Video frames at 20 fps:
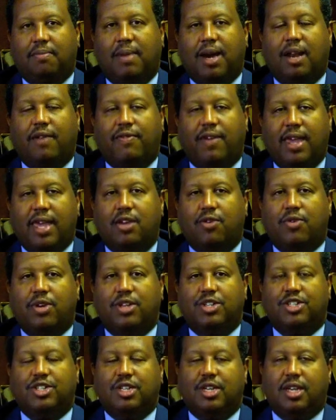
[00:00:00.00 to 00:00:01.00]
amount of
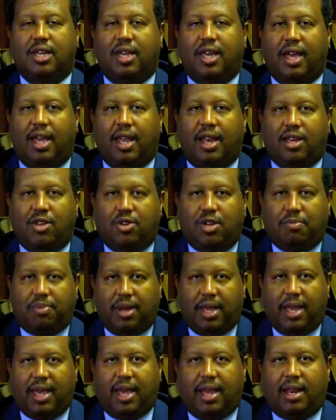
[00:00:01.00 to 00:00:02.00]
acreage and you can
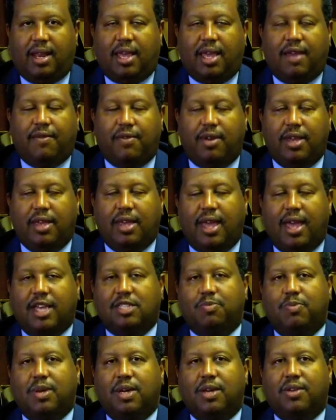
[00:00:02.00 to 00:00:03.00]
plan every
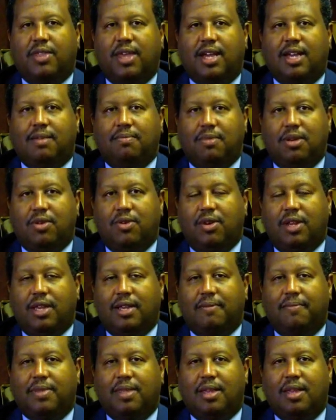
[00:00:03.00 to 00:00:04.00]
aspect of that community.
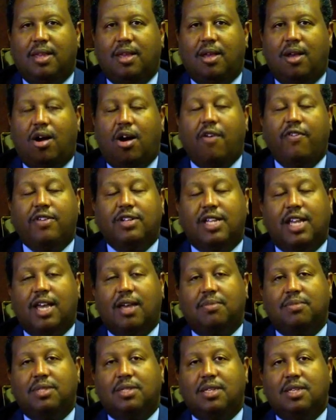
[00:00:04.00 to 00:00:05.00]

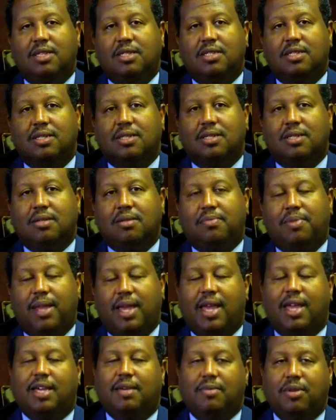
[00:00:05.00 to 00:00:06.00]
Oftentimes these
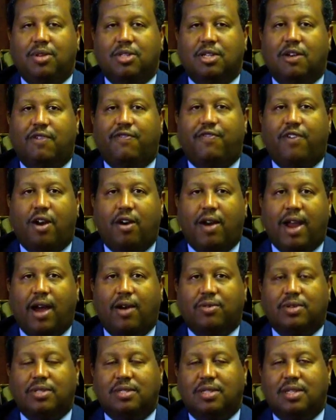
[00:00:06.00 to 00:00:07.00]
planned communities are far
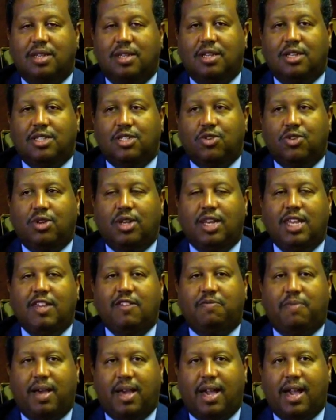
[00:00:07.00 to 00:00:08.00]
out, so you
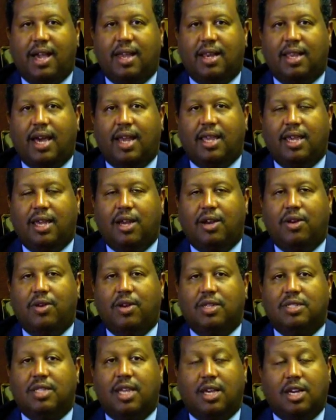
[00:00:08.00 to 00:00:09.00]
leave behind a lot of
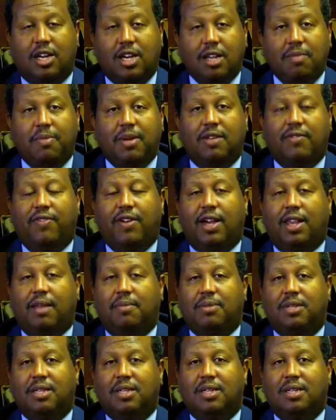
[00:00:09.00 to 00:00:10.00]
areas that could be
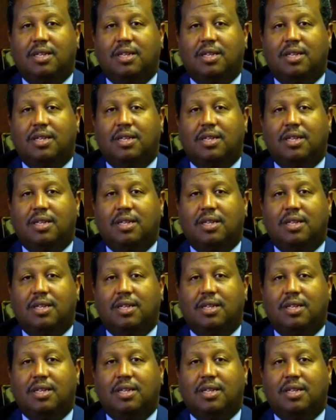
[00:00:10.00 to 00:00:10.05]
developed